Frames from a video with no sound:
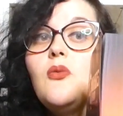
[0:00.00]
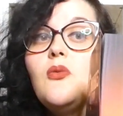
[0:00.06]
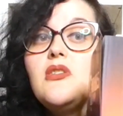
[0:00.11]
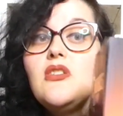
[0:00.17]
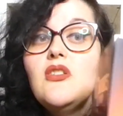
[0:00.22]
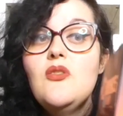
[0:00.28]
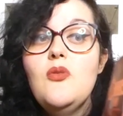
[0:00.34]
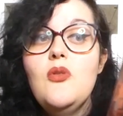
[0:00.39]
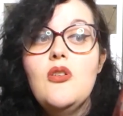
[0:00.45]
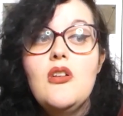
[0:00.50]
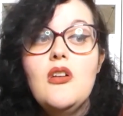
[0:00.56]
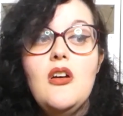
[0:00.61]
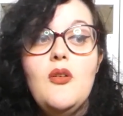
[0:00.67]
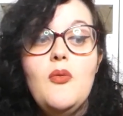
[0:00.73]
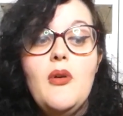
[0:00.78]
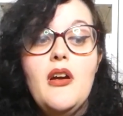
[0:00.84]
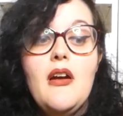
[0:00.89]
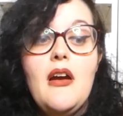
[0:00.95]
was the quarter
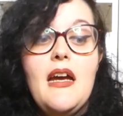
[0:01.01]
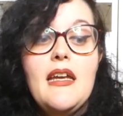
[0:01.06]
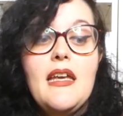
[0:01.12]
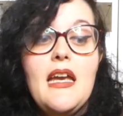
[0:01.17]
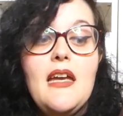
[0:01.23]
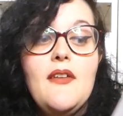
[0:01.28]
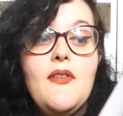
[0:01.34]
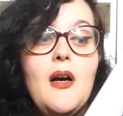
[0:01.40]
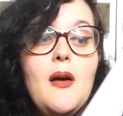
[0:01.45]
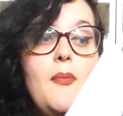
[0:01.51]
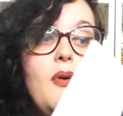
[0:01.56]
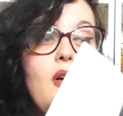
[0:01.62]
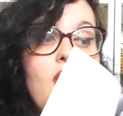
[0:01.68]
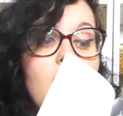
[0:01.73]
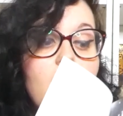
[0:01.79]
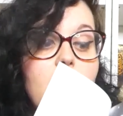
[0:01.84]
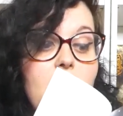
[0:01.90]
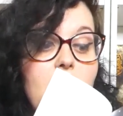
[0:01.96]
where I gave up
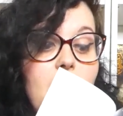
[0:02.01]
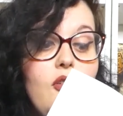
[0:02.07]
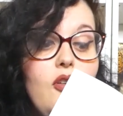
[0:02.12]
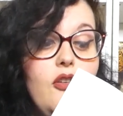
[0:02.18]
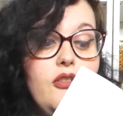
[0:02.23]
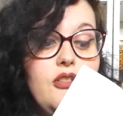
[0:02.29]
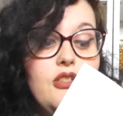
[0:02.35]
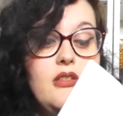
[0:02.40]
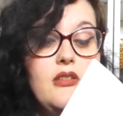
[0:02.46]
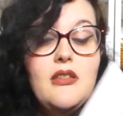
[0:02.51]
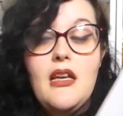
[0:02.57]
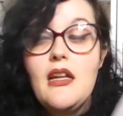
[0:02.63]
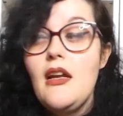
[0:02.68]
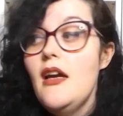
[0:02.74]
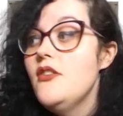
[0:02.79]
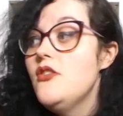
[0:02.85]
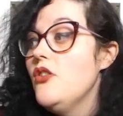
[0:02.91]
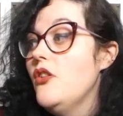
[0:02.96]
on the notion that
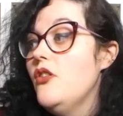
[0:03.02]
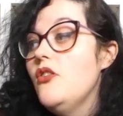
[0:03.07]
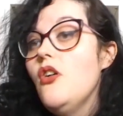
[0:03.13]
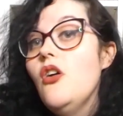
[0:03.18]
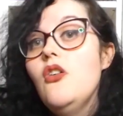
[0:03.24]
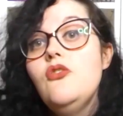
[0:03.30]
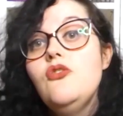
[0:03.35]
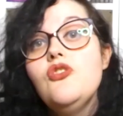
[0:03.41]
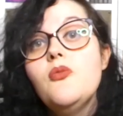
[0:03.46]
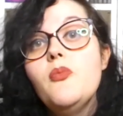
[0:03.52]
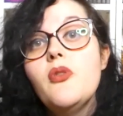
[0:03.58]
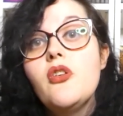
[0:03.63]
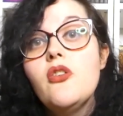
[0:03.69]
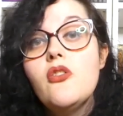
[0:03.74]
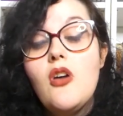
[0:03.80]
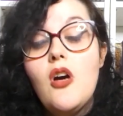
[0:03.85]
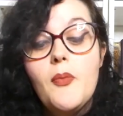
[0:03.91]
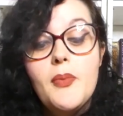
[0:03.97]
I don't own
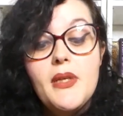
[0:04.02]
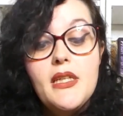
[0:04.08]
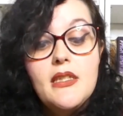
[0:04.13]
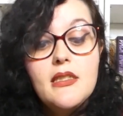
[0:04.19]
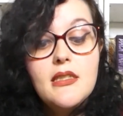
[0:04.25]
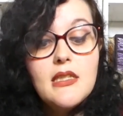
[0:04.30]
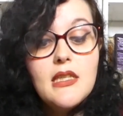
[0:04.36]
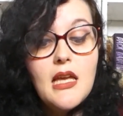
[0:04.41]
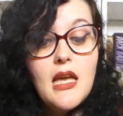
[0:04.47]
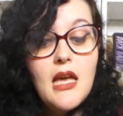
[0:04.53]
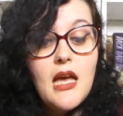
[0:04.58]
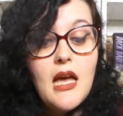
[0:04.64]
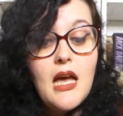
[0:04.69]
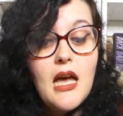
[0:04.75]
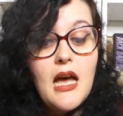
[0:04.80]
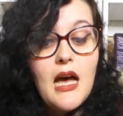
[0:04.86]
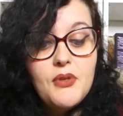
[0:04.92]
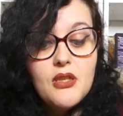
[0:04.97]
duplicate copies,
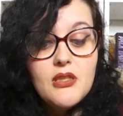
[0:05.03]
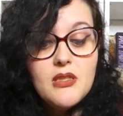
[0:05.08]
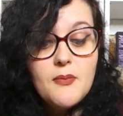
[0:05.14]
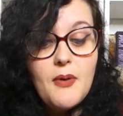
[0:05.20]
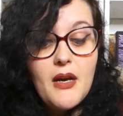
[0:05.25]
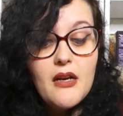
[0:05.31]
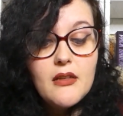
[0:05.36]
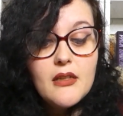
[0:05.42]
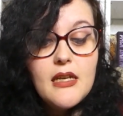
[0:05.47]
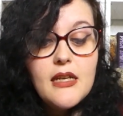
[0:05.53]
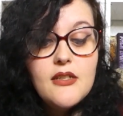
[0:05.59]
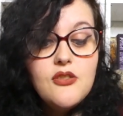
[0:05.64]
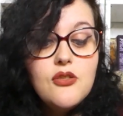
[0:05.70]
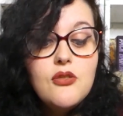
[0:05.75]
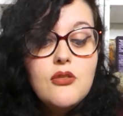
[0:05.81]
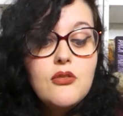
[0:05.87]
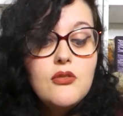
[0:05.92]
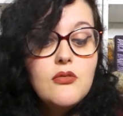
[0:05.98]
because apparently I
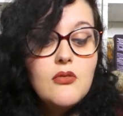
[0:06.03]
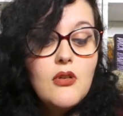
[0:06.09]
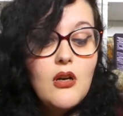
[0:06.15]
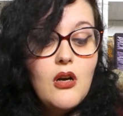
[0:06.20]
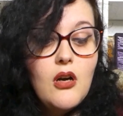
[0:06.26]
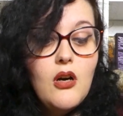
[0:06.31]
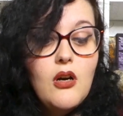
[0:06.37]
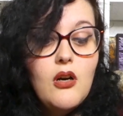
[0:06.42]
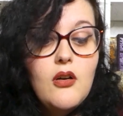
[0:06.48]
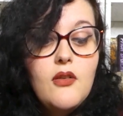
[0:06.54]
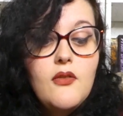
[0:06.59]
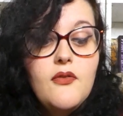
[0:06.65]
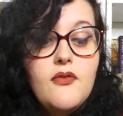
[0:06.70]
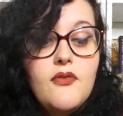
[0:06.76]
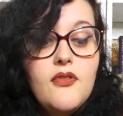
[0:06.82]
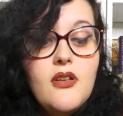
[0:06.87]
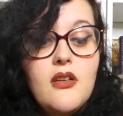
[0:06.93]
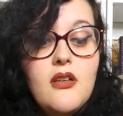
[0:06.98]
do,
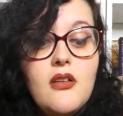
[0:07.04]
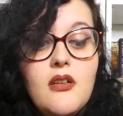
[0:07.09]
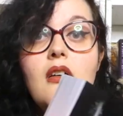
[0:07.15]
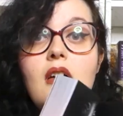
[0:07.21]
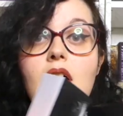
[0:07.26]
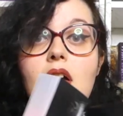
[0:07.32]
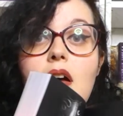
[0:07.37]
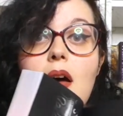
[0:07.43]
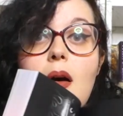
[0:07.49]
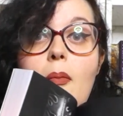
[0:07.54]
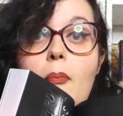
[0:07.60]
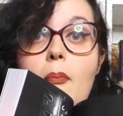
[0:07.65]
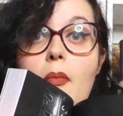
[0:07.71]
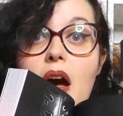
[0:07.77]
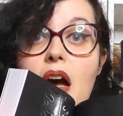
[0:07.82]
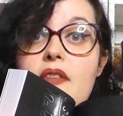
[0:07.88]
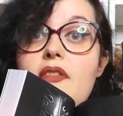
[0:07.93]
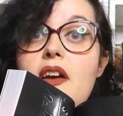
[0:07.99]
of
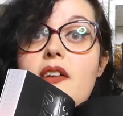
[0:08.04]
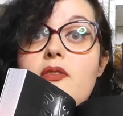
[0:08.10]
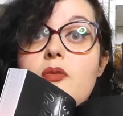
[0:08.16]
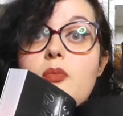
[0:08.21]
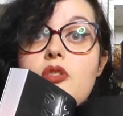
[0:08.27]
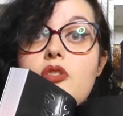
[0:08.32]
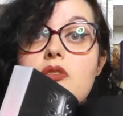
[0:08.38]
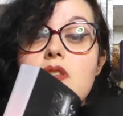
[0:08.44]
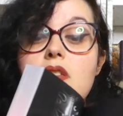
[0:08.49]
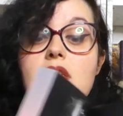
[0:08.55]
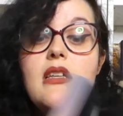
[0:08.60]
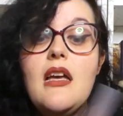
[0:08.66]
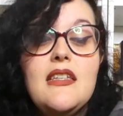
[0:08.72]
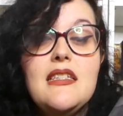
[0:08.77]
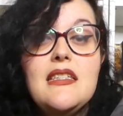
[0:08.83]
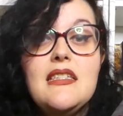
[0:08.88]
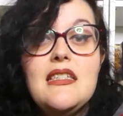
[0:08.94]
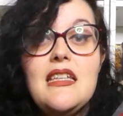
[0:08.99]
my favorite books.
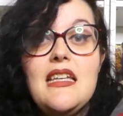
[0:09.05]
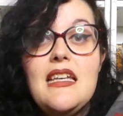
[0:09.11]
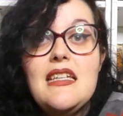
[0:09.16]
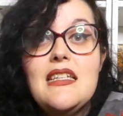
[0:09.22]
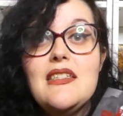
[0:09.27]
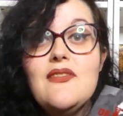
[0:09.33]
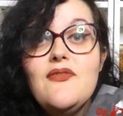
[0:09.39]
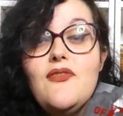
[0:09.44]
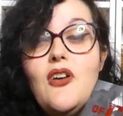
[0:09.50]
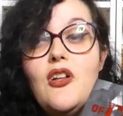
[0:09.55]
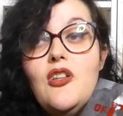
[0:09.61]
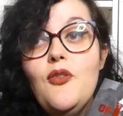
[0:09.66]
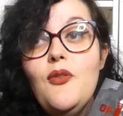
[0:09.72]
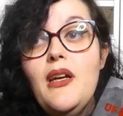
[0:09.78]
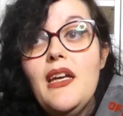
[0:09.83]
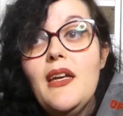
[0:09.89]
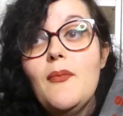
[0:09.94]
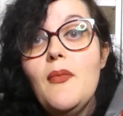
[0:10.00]
This is
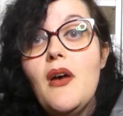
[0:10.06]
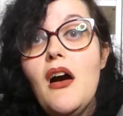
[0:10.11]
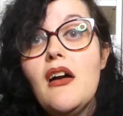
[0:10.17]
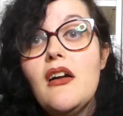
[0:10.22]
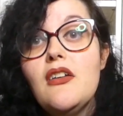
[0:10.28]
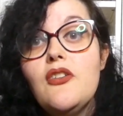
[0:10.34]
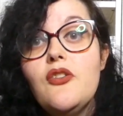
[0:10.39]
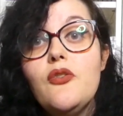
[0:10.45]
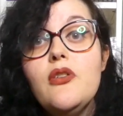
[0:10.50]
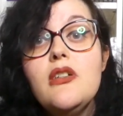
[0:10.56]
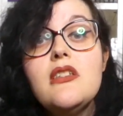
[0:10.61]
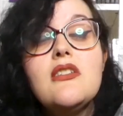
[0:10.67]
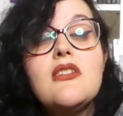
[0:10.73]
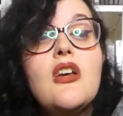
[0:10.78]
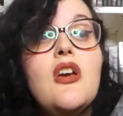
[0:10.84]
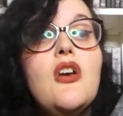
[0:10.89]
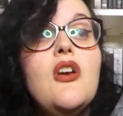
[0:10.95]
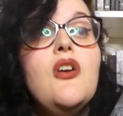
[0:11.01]
following Mark and Chris,
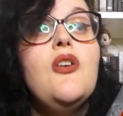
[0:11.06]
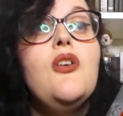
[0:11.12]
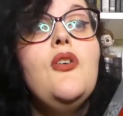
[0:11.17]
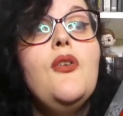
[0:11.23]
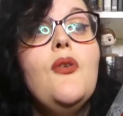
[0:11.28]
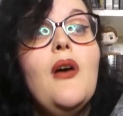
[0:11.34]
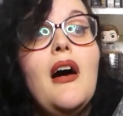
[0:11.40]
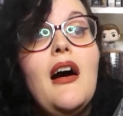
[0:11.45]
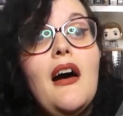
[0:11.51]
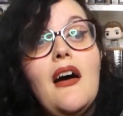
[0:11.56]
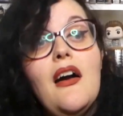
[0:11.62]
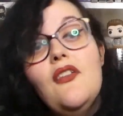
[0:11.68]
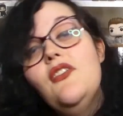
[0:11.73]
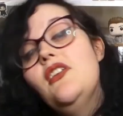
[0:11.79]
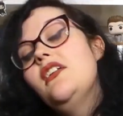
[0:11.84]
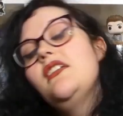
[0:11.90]
who are the